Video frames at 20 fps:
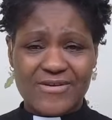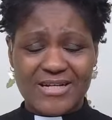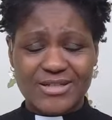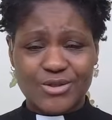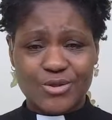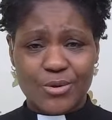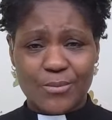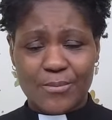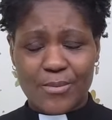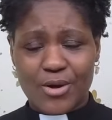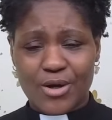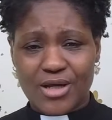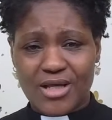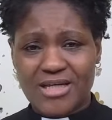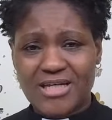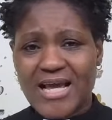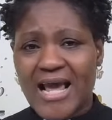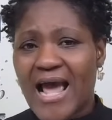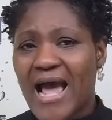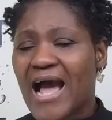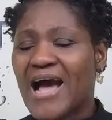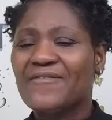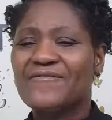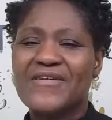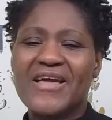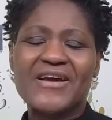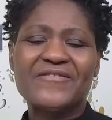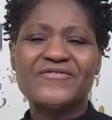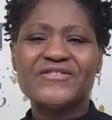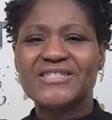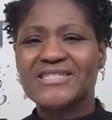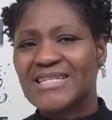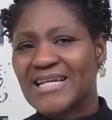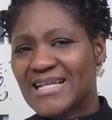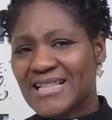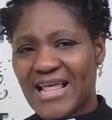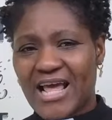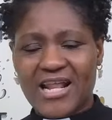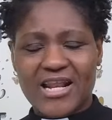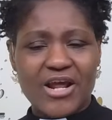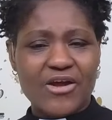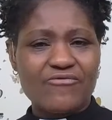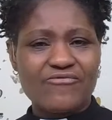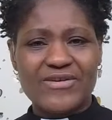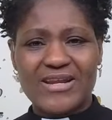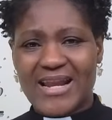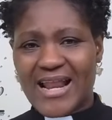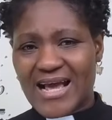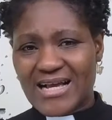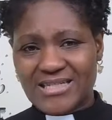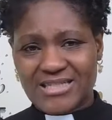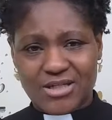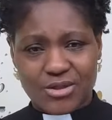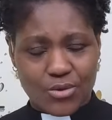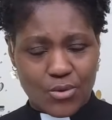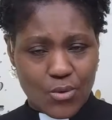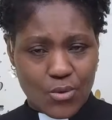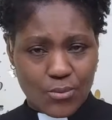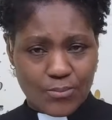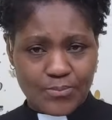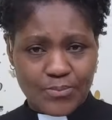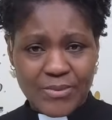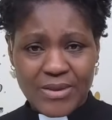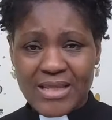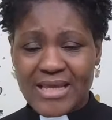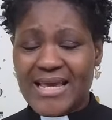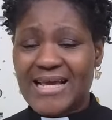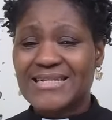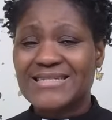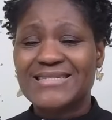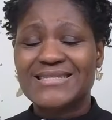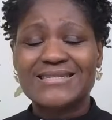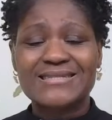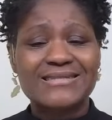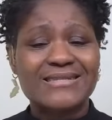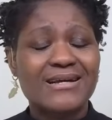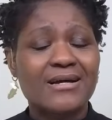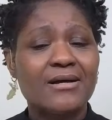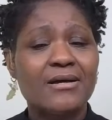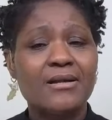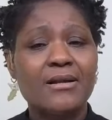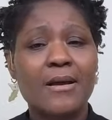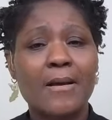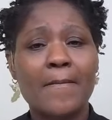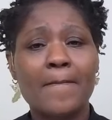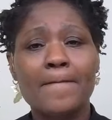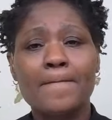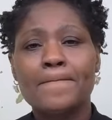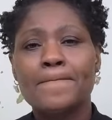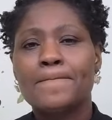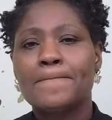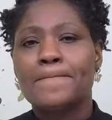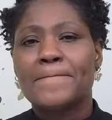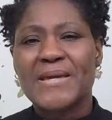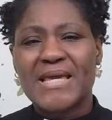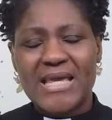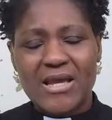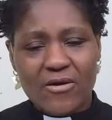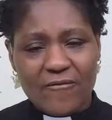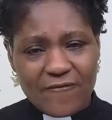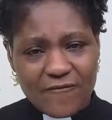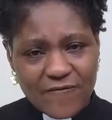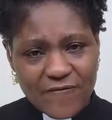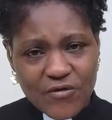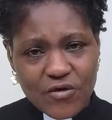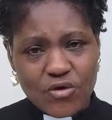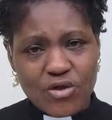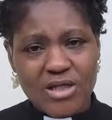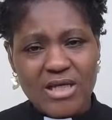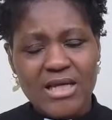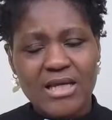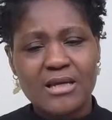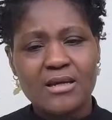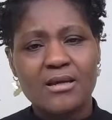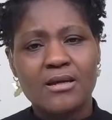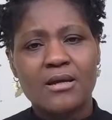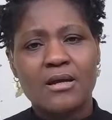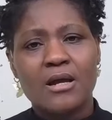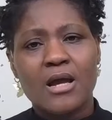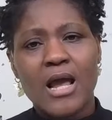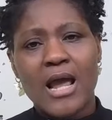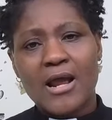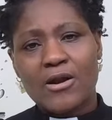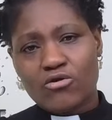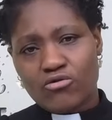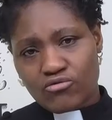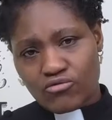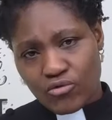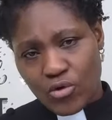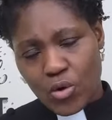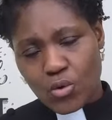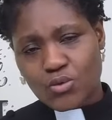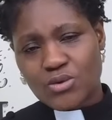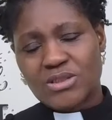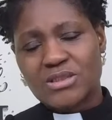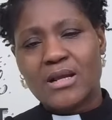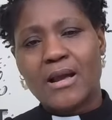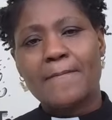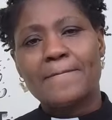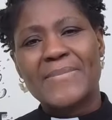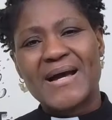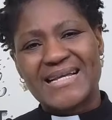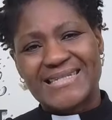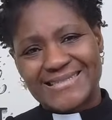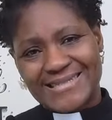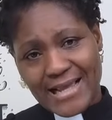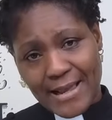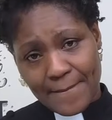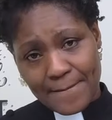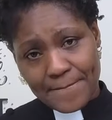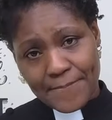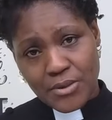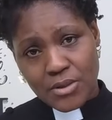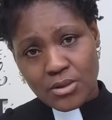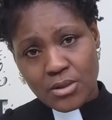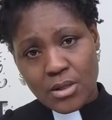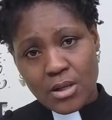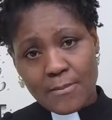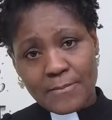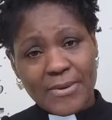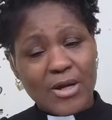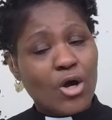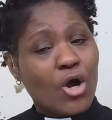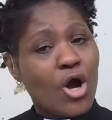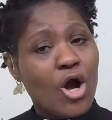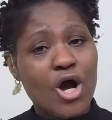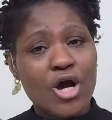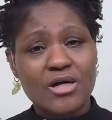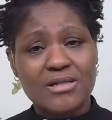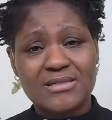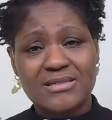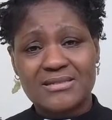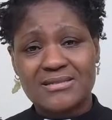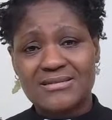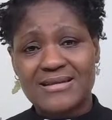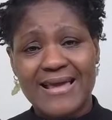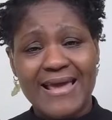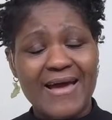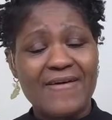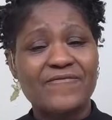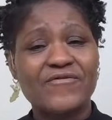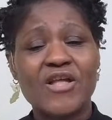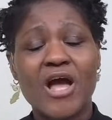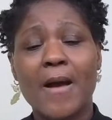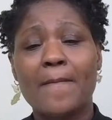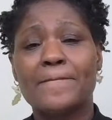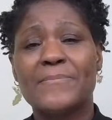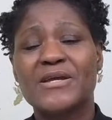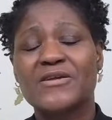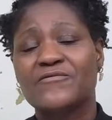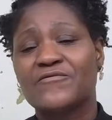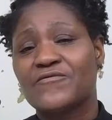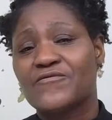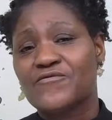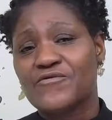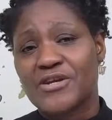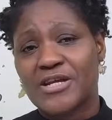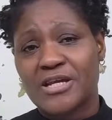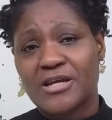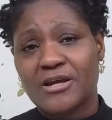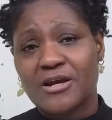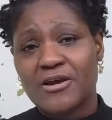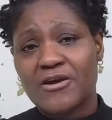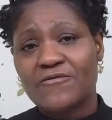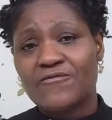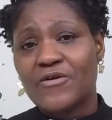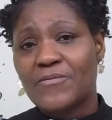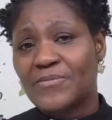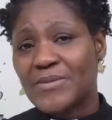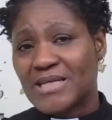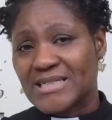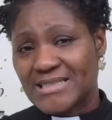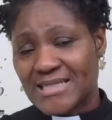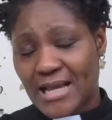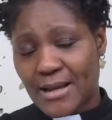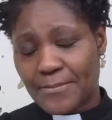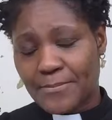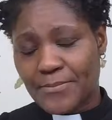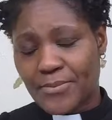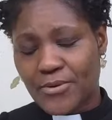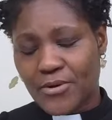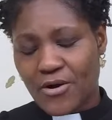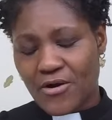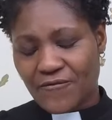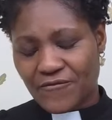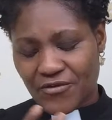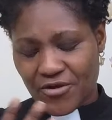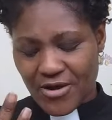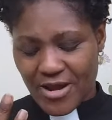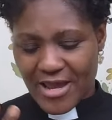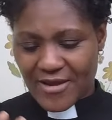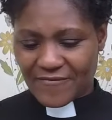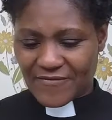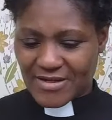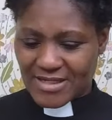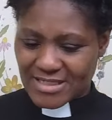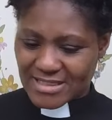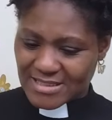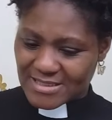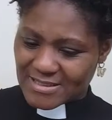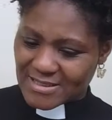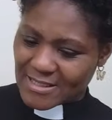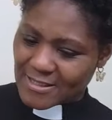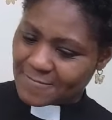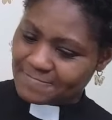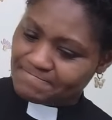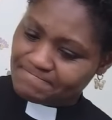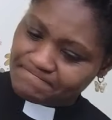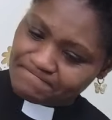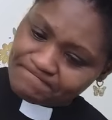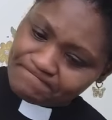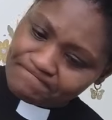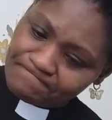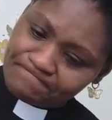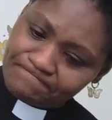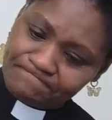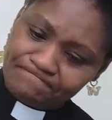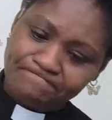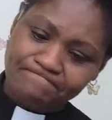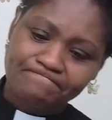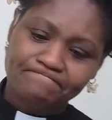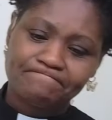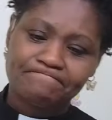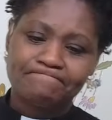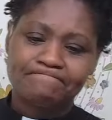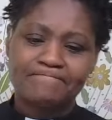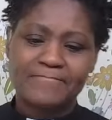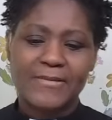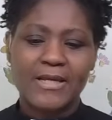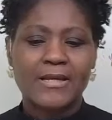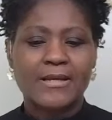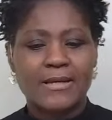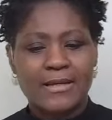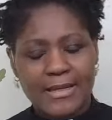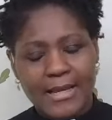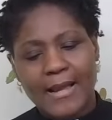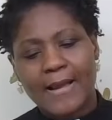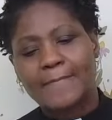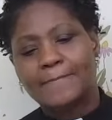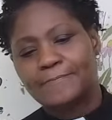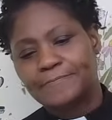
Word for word: rent or money, have everything that they relax at home, can still be fully enclosed by debt because they have not been free from the debt of their heavenly sin. Yeah.